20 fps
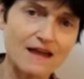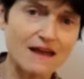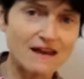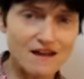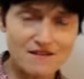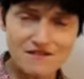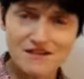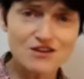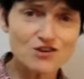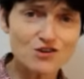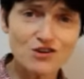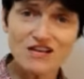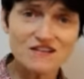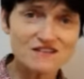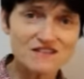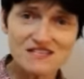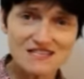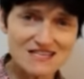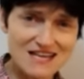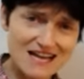And I think you'll
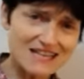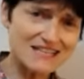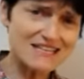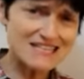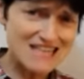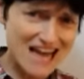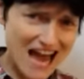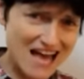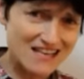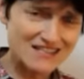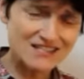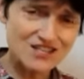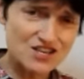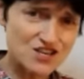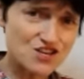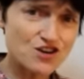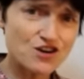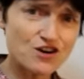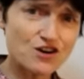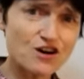understand it as
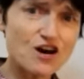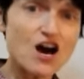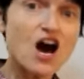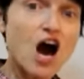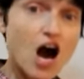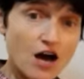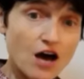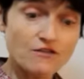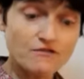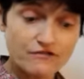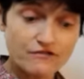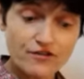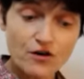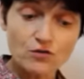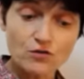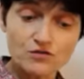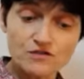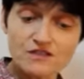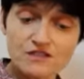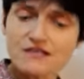the year
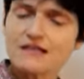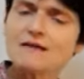unfolds.